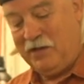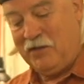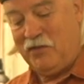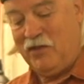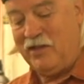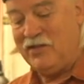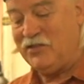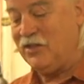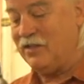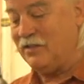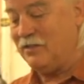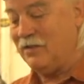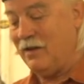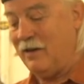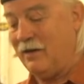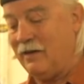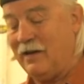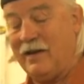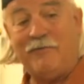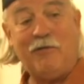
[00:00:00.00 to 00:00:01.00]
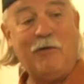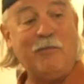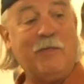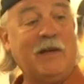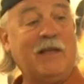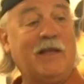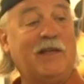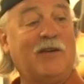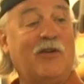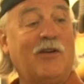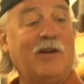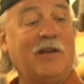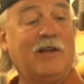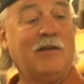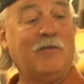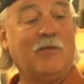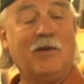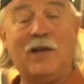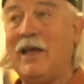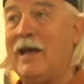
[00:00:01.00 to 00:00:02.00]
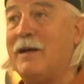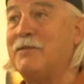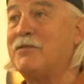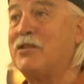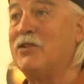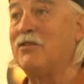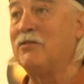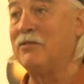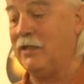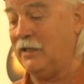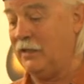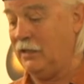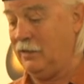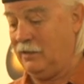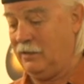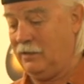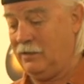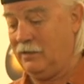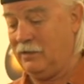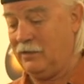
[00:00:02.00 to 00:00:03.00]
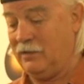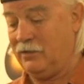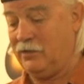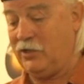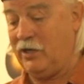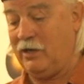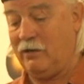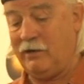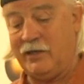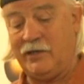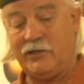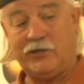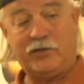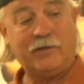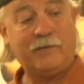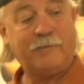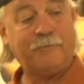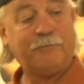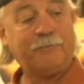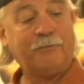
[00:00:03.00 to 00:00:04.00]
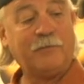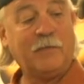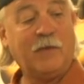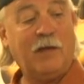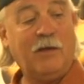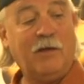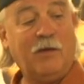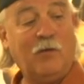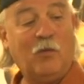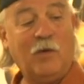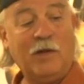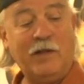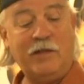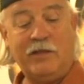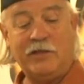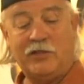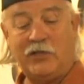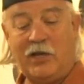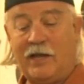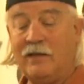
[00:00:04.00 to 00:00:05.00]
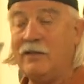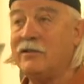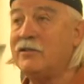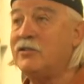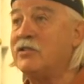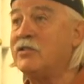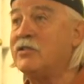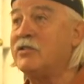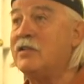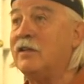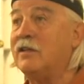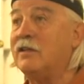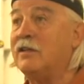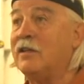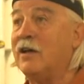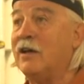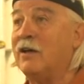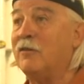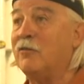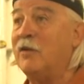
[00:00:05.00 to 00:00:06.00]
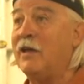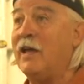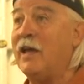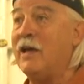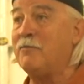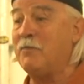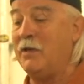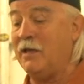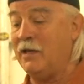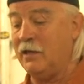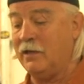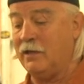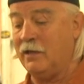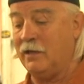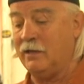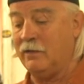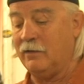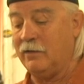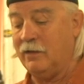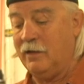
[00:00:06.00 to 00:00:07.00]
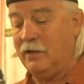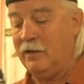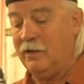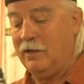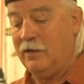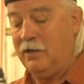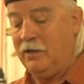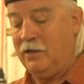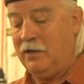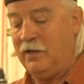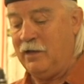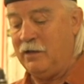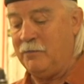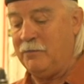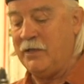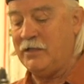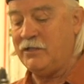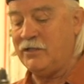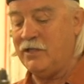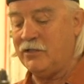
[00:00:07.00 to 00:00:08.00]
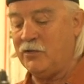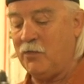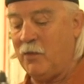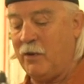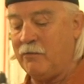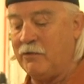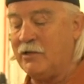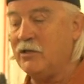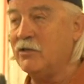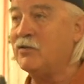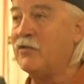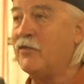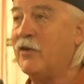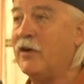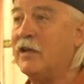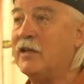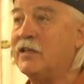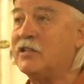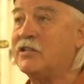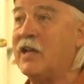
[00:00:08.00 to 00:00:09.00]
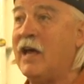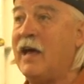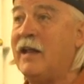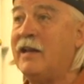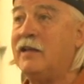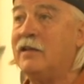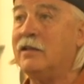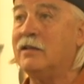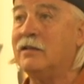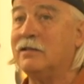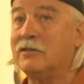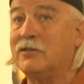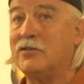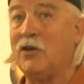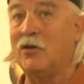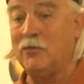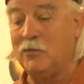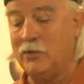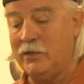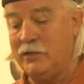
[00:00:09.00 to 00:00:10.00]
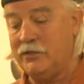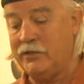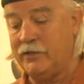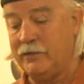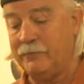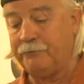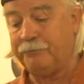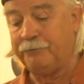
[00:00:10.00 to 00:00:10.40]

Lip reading: This guitar, everybody in Oregon would absolutely cherish. One of the challenges that we have being in a business where we use very exotic tone woods